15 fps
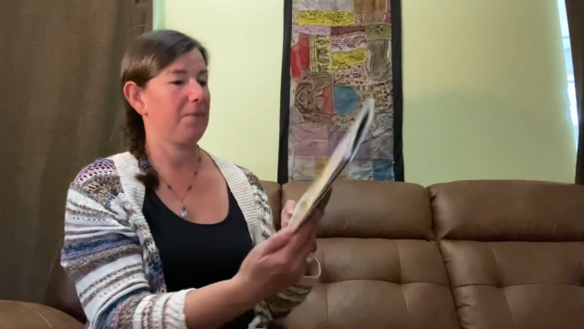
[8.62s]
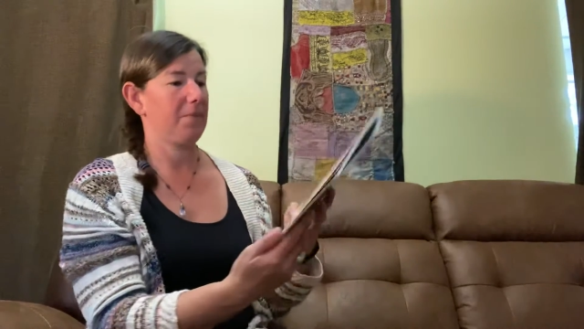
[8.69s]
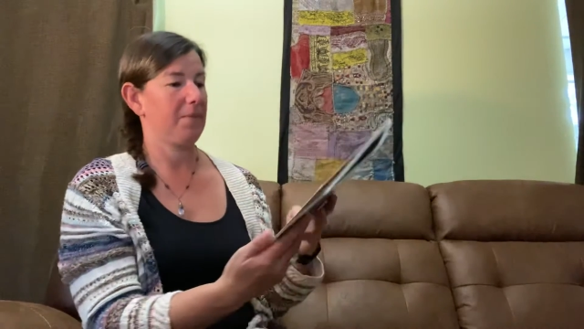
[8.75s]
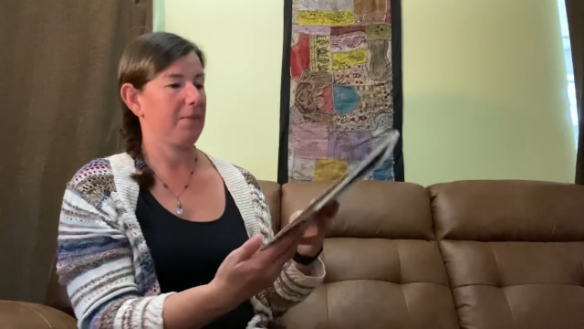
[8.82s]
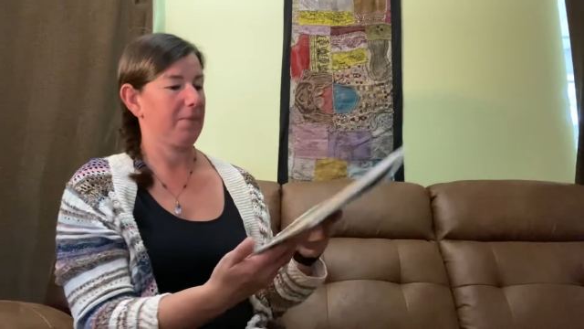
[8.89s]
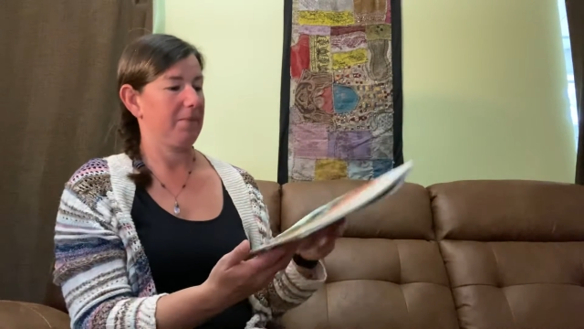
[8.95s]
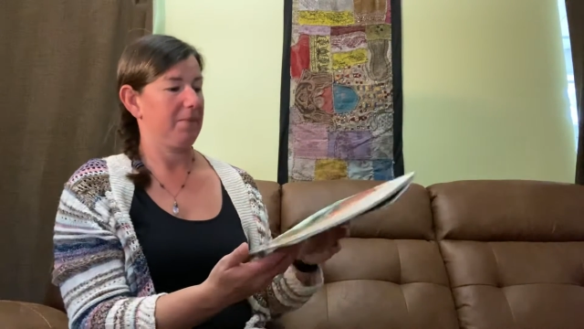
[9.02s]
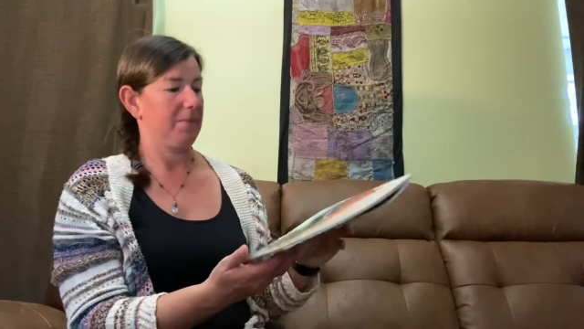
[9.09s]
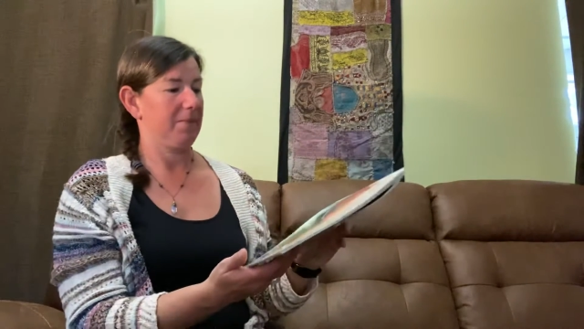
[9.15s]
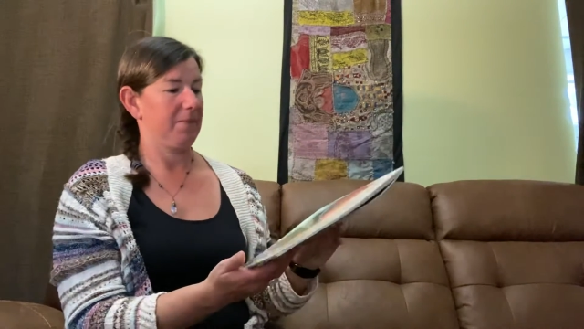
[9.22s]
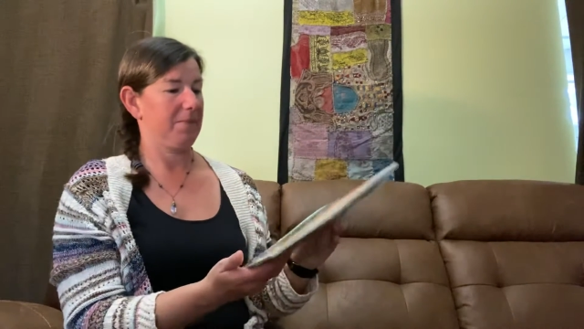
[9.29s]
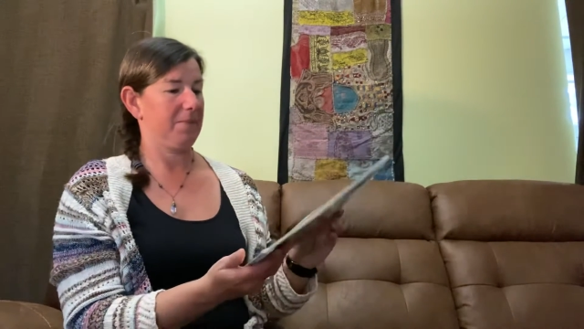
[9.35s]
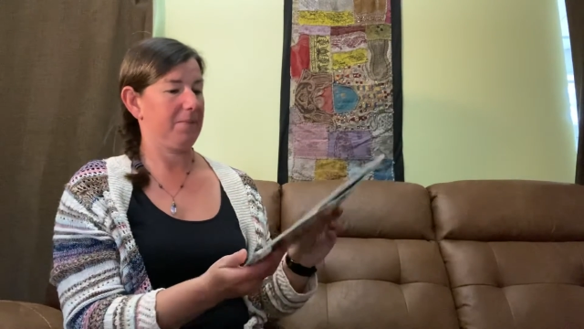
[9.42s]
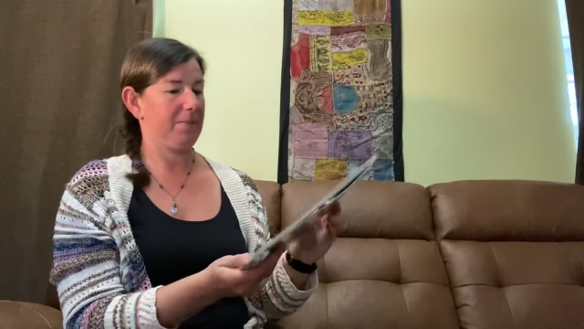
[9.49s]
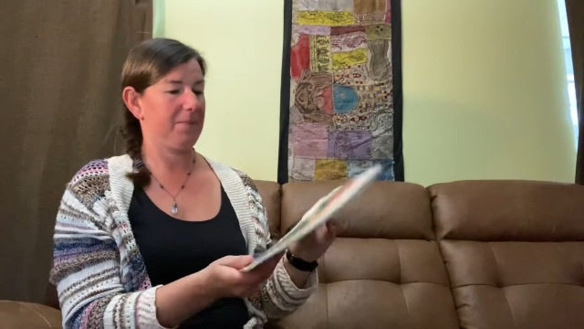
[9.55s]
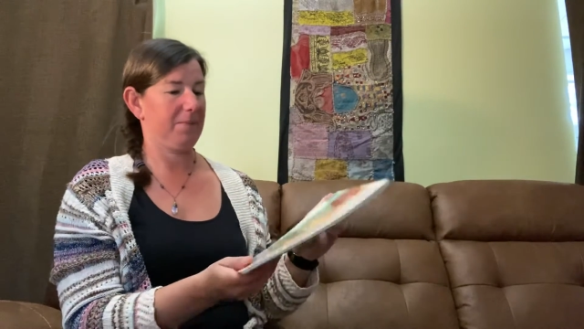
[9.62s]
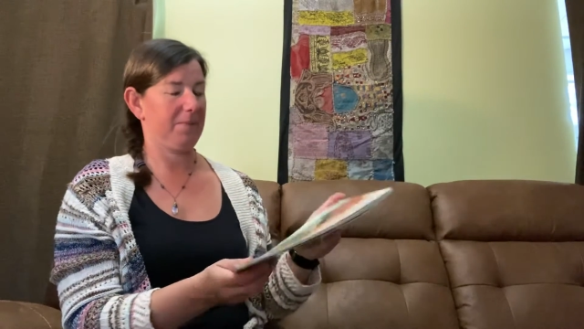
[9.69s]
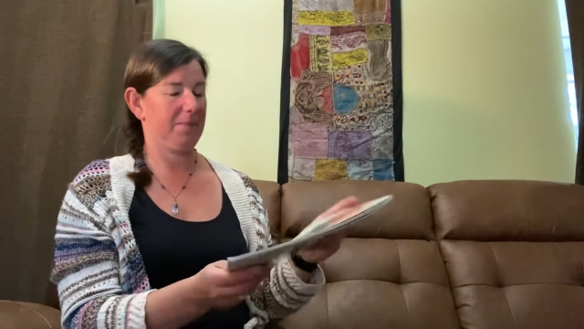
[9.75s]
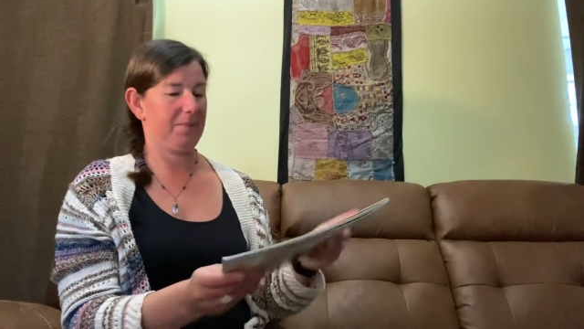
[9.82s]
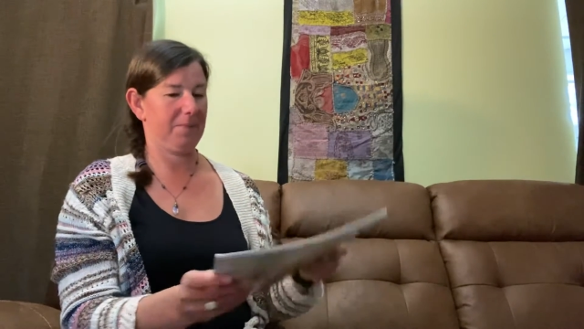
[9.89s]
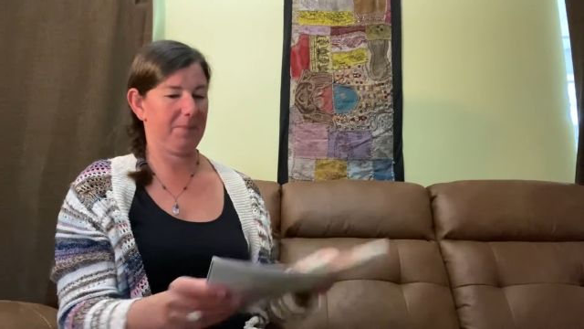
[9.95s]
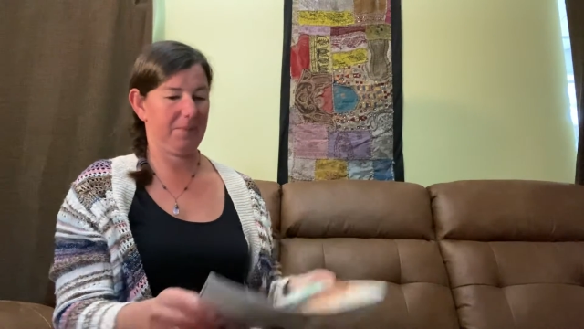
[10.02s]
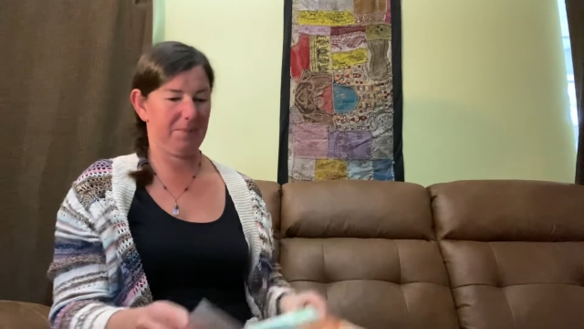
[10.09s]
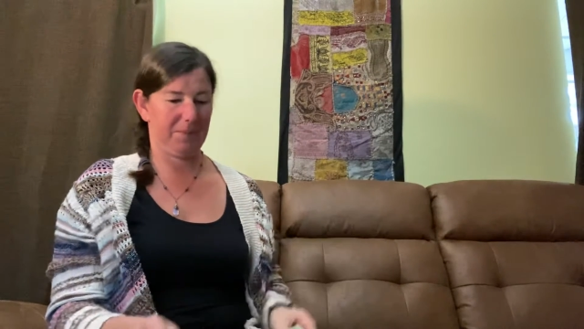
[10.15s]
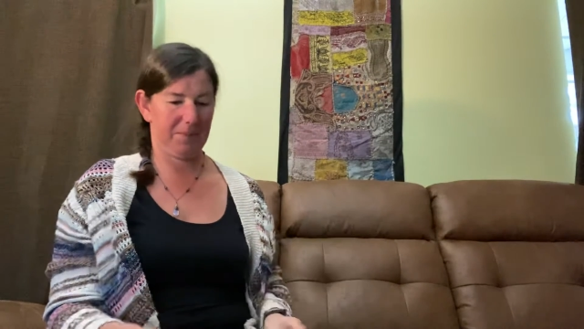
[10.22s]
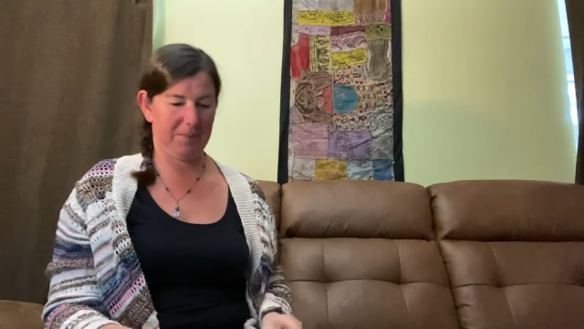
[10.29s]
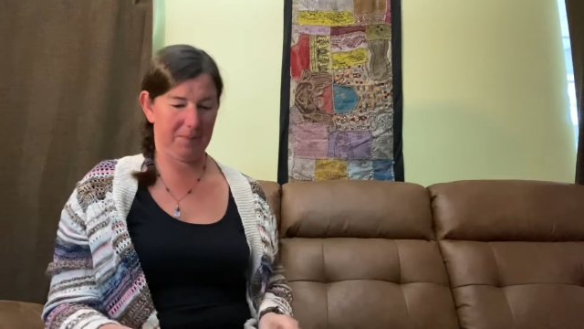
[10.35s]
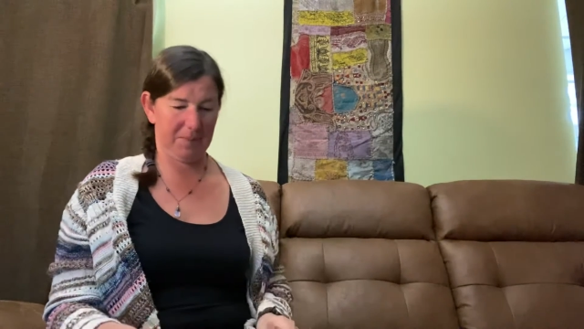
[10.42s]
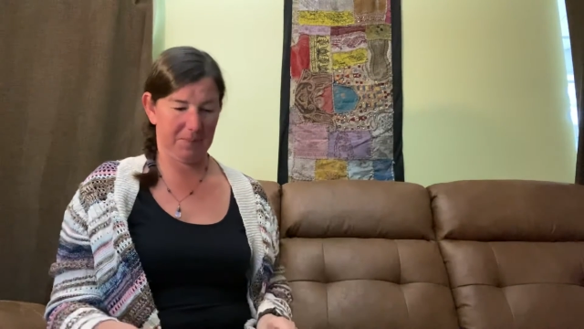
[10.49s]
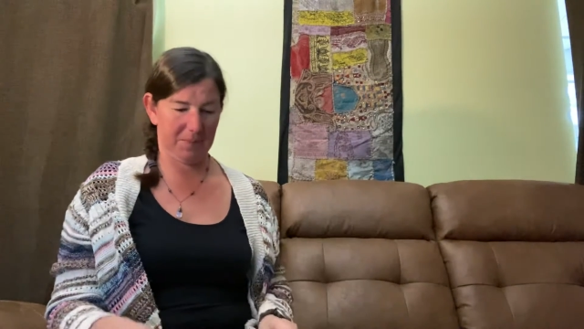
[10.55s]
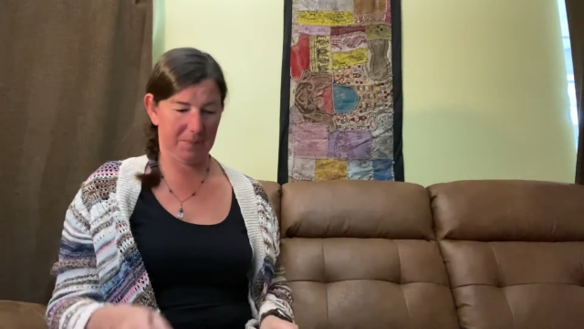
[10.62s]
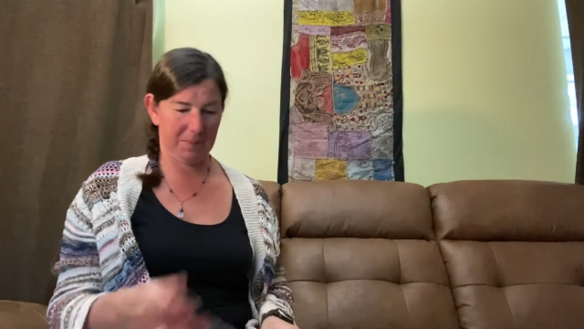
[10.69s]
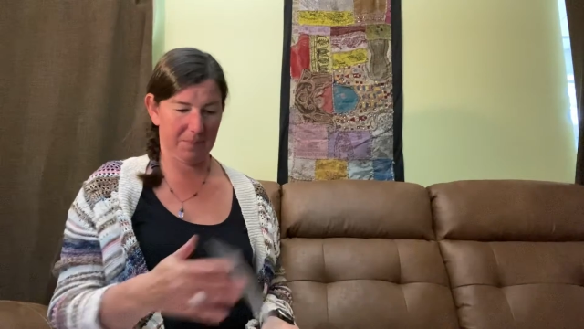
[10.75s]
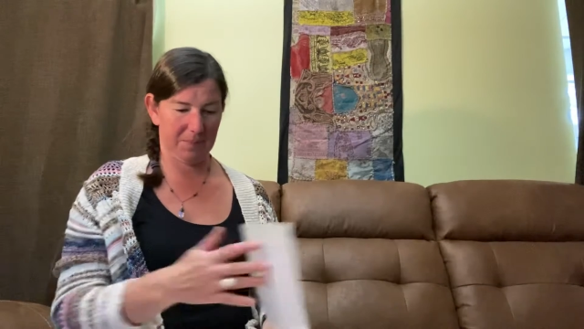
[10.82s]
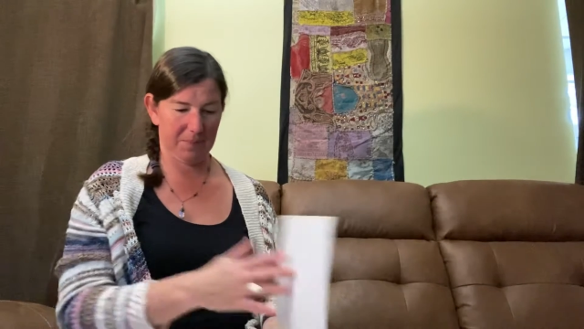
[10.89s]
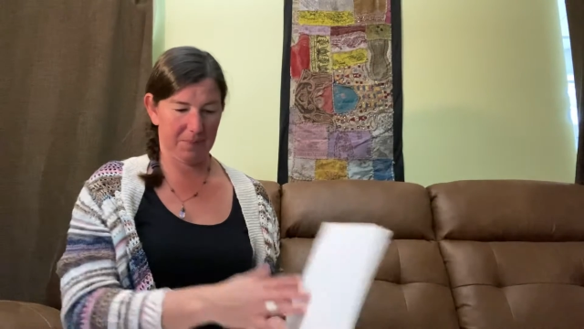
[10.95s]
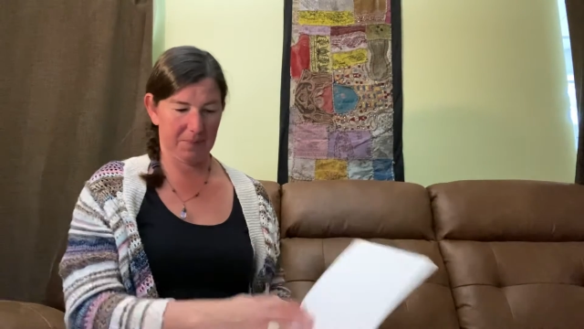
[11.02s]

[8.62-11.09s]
(silence)